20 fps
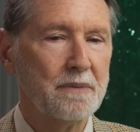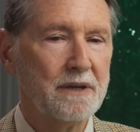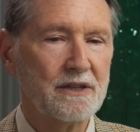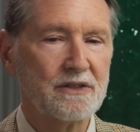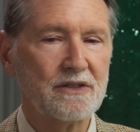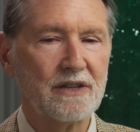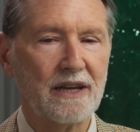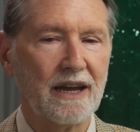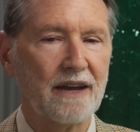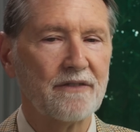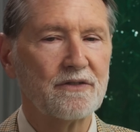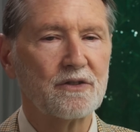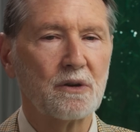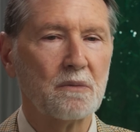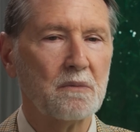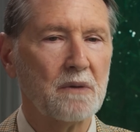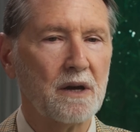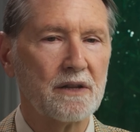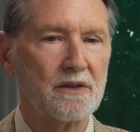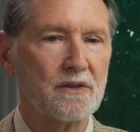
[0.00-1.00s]
the PSA after
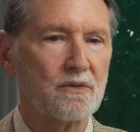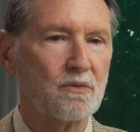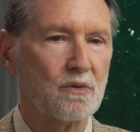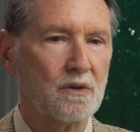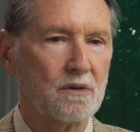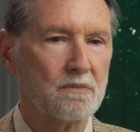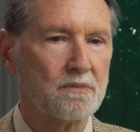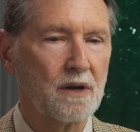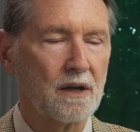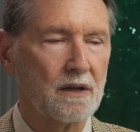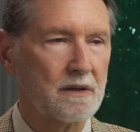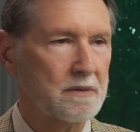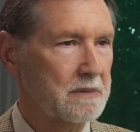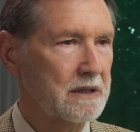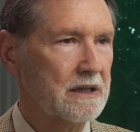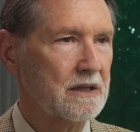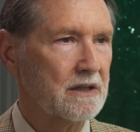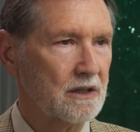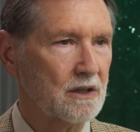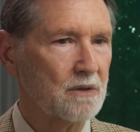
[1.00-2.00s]
a month will probably
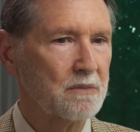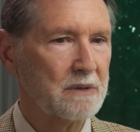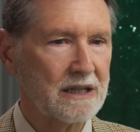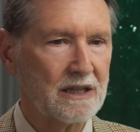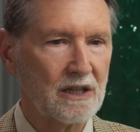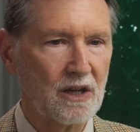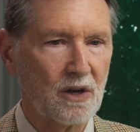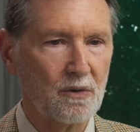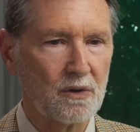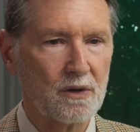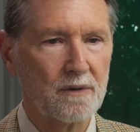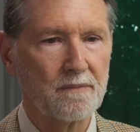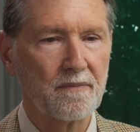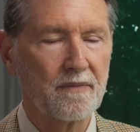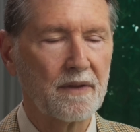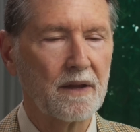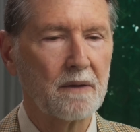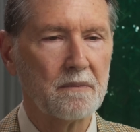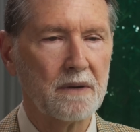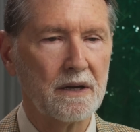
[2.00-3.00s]
be a little bit lower.
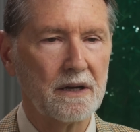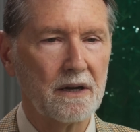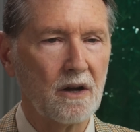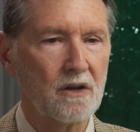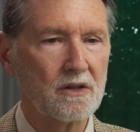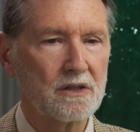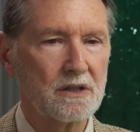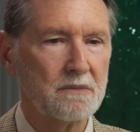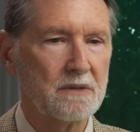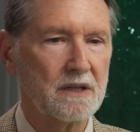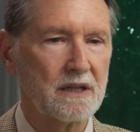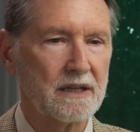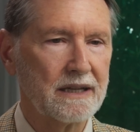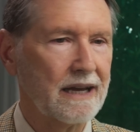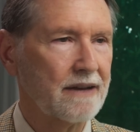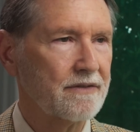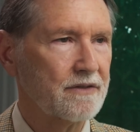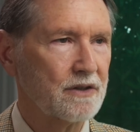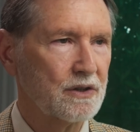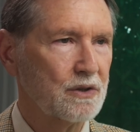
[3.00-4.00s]
But
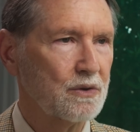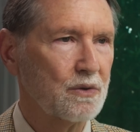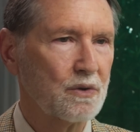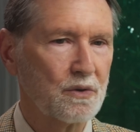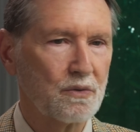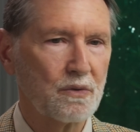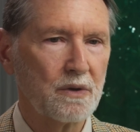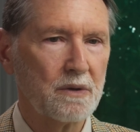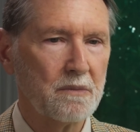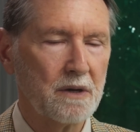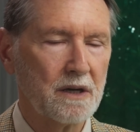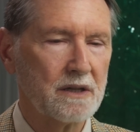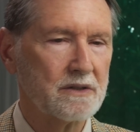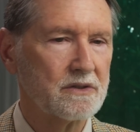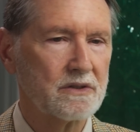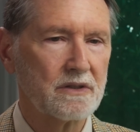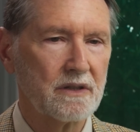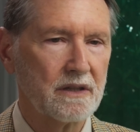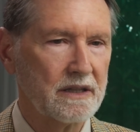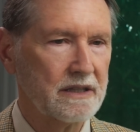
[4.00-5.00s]
ultimately, after 2 or 3
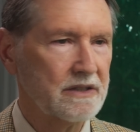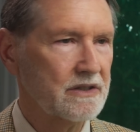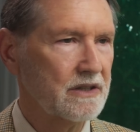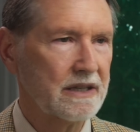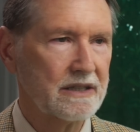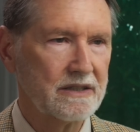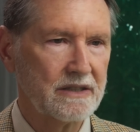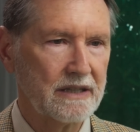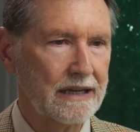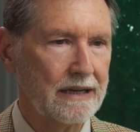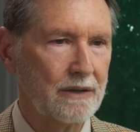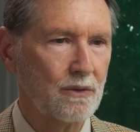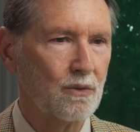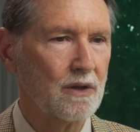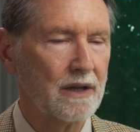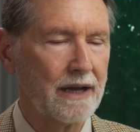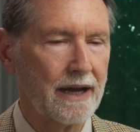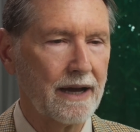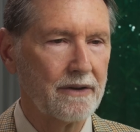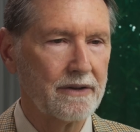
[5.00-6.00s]
months, these things
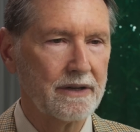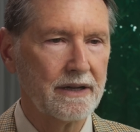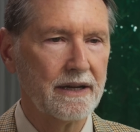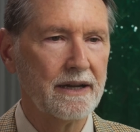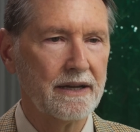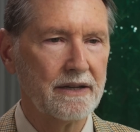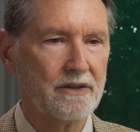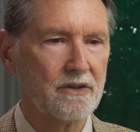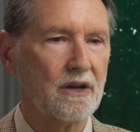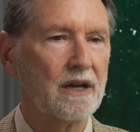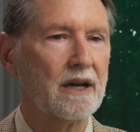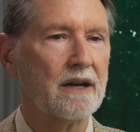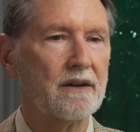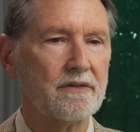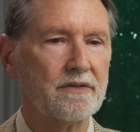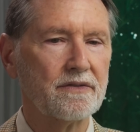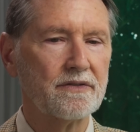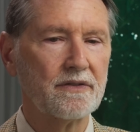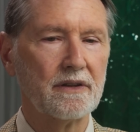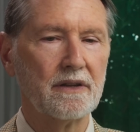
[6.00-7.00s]
equal out and you'll
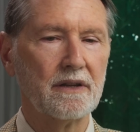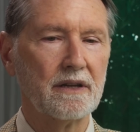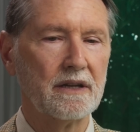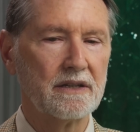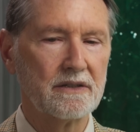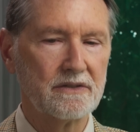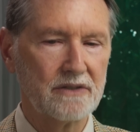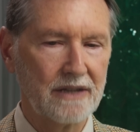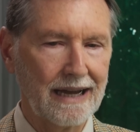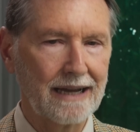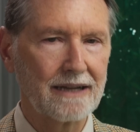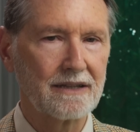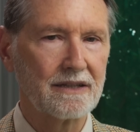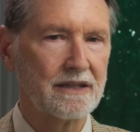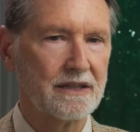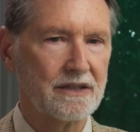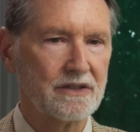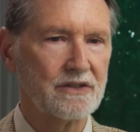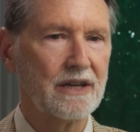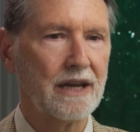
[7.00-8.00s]
have
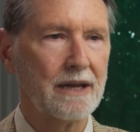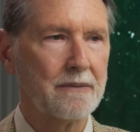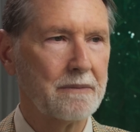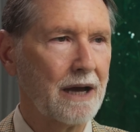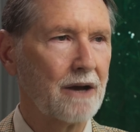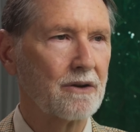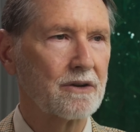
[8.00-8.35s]
exactly the same